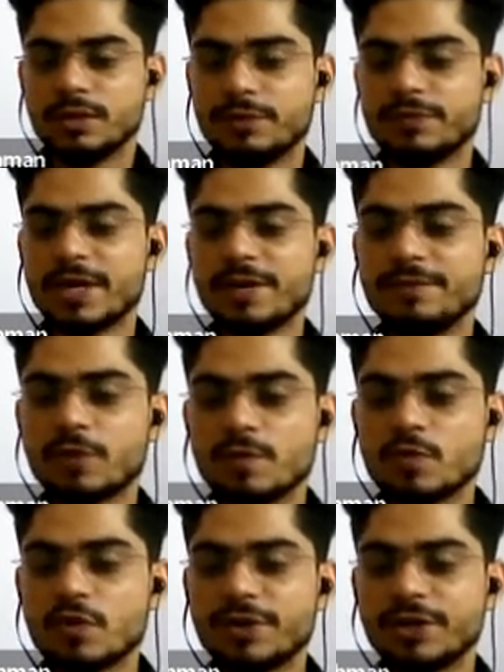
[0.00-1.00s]
Different
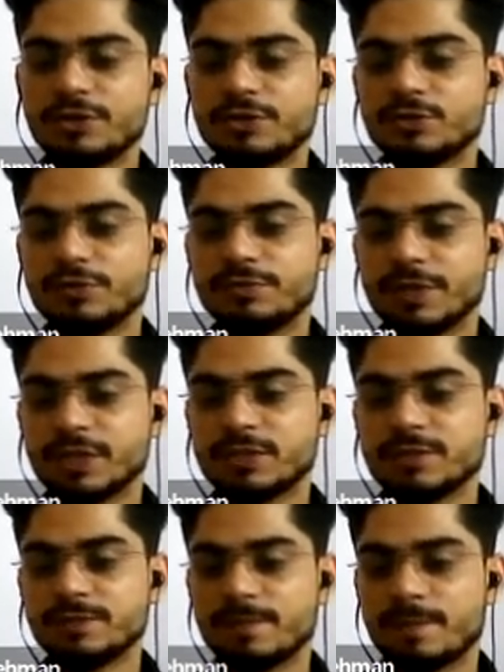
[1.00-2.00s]
form of Wheatstone
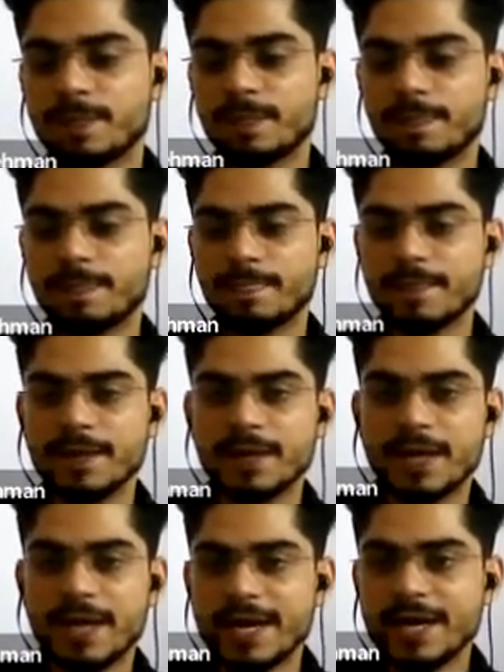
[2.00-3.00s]
Bridge.
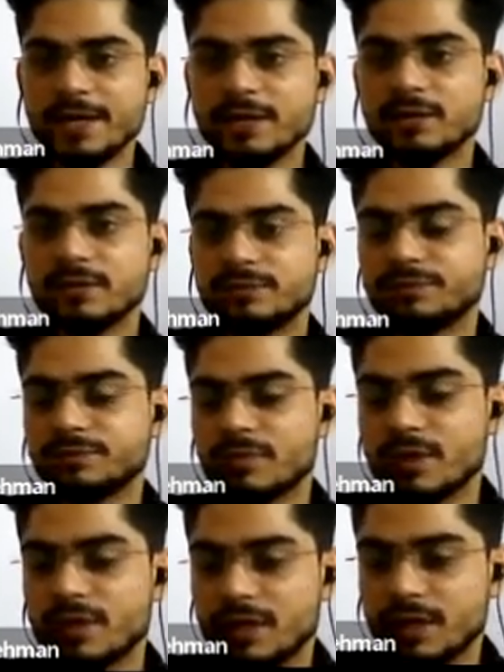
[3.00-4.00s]
And
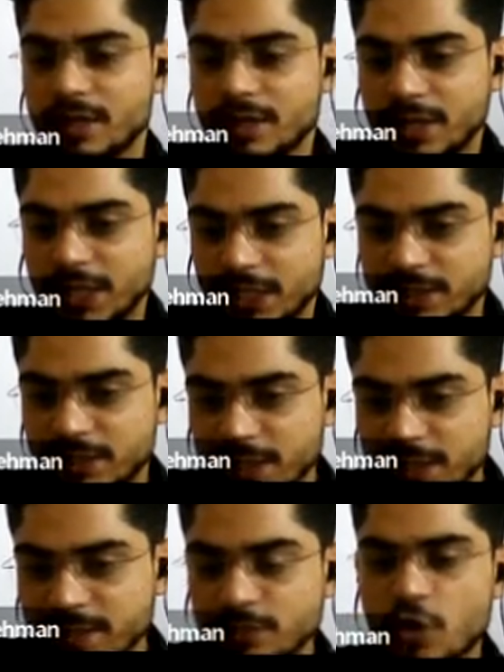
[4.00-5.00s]

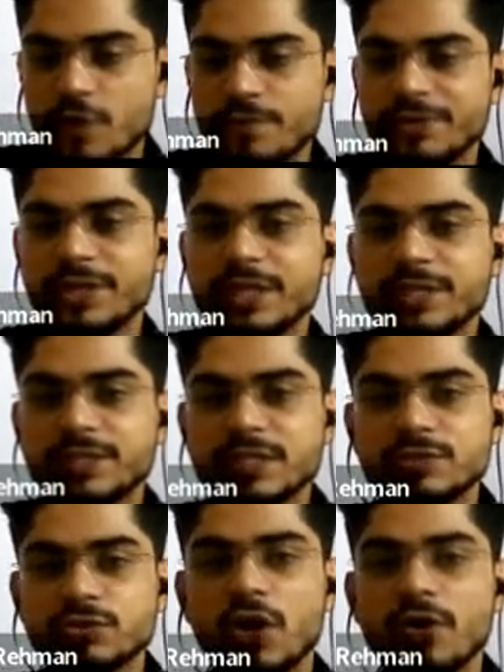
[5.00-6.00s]
these
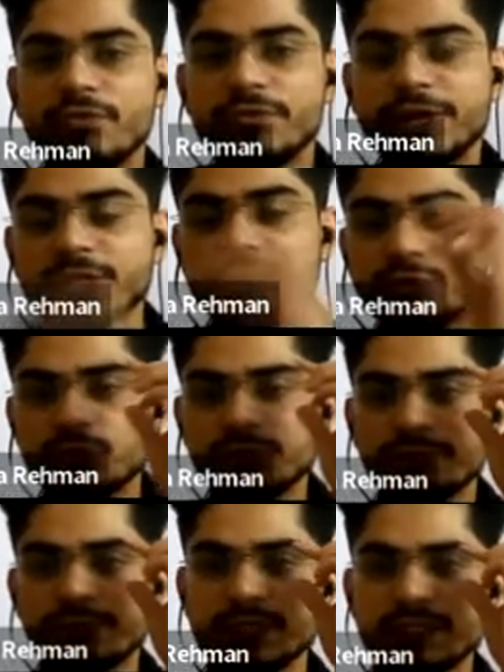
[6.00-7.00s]
combinations of
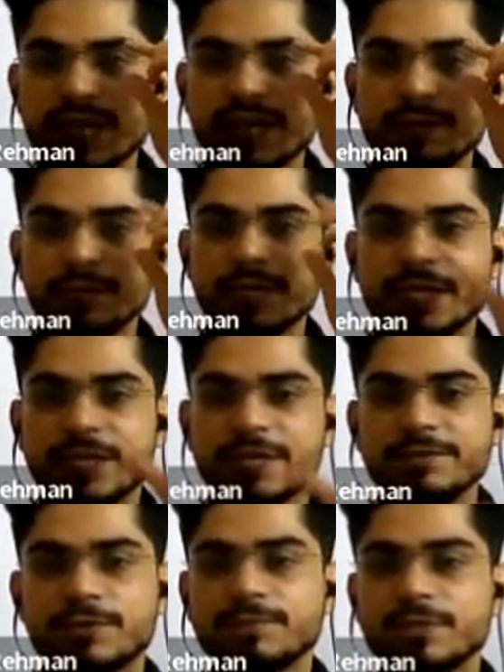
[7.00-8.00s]
Wheatstone Bridge I am taking
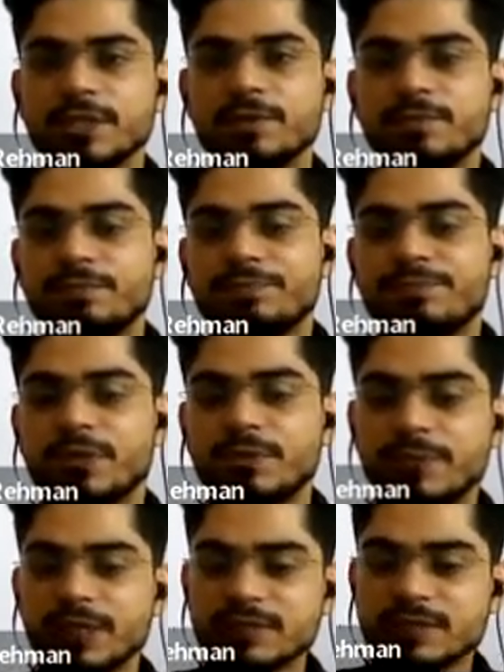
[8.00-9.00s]
from the
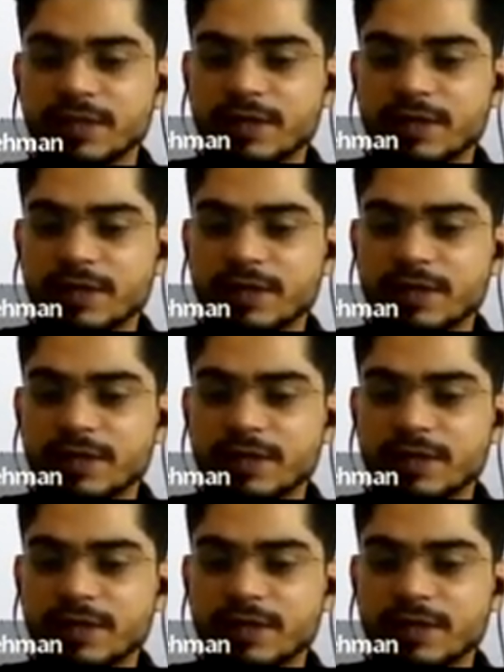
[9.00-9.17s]
previous